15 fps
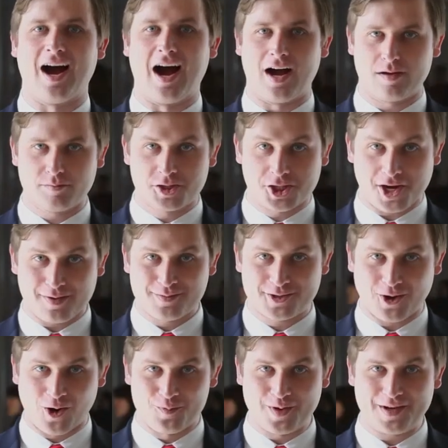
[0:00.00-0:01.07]
I'm James
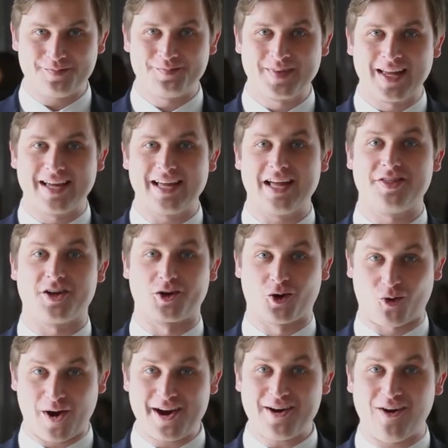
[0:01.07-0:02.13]
Hohmann in the
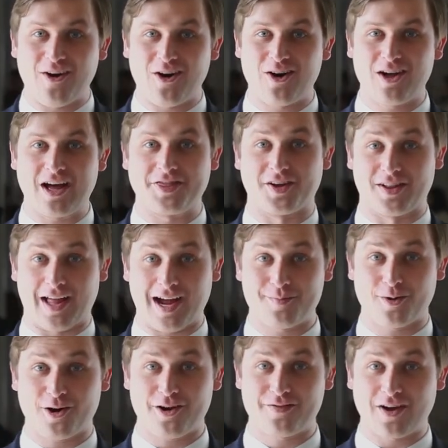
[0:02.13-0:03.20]
Great Hall at the
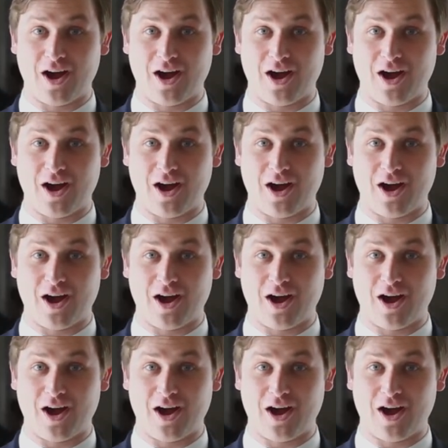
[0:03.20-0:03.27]
Library of